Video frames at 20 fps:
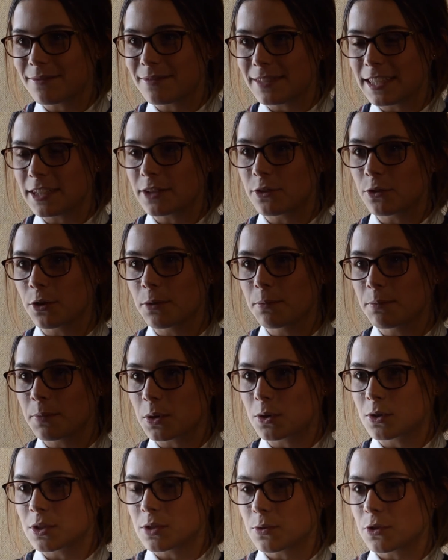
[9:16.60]
year group
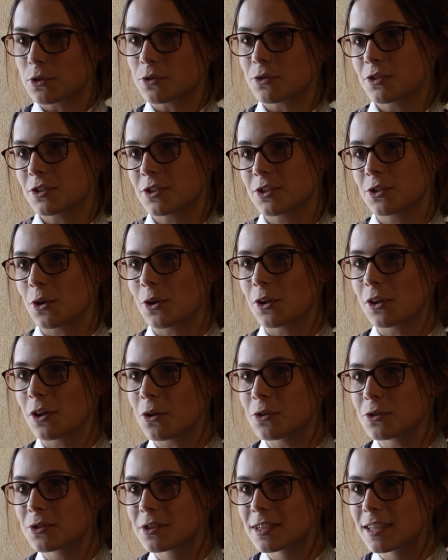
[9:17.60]
because we're all just so
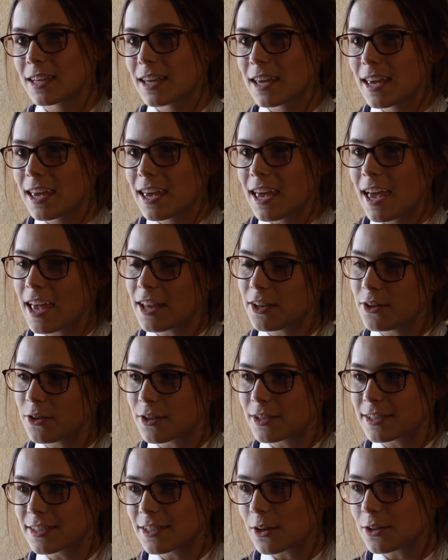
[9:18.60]
close, and you
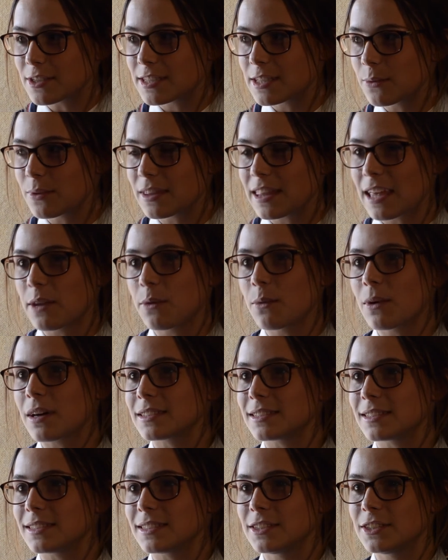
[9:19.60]
can go sit with
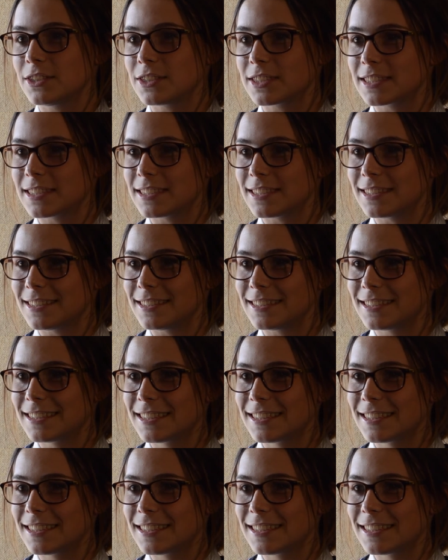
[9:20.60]
anyone, you can